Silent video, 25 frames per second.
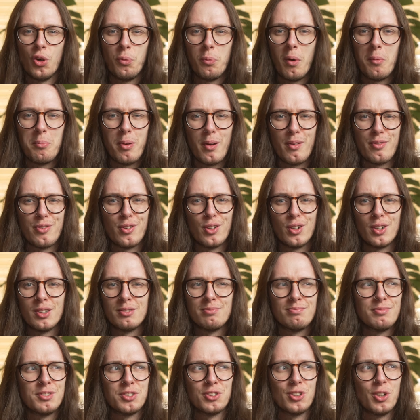no
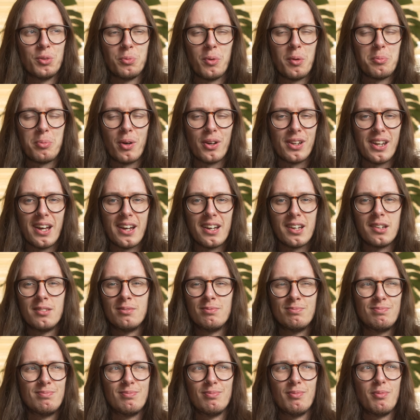1.4, there's no
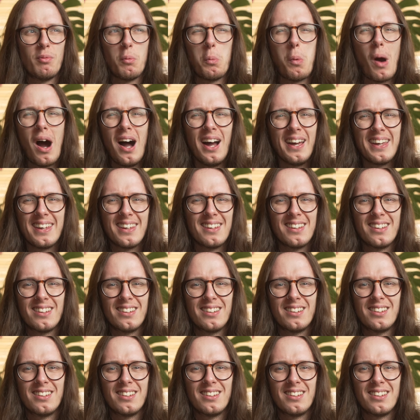1.8. Why?